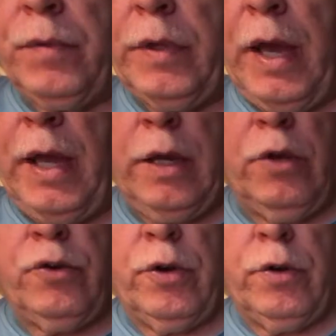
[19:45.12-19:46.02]
that
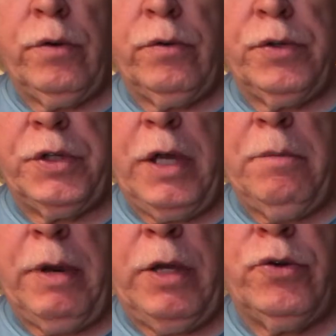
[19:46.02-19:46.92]
is your C
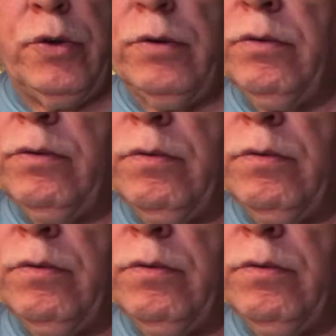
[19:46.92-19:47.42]
major